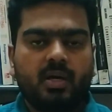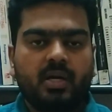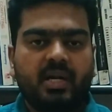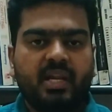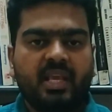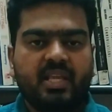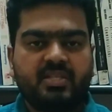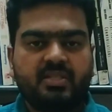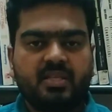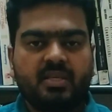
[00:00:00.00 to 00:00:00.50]

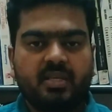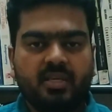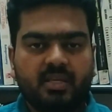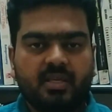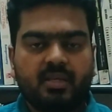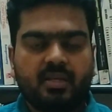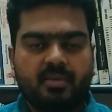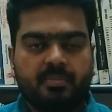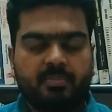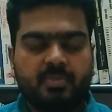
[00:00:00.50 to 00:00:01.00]
teach
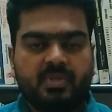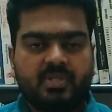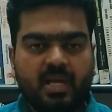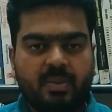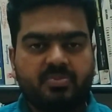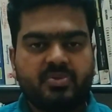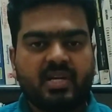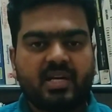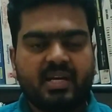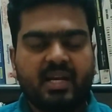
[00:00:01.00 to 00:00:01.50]
the
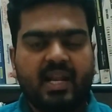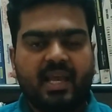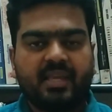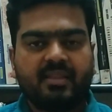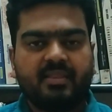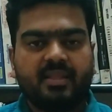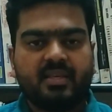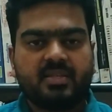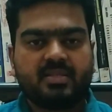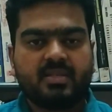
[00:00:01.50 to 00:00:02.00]
subject
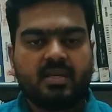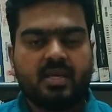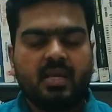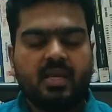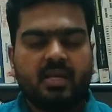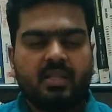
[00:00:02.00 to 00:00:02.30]
like this,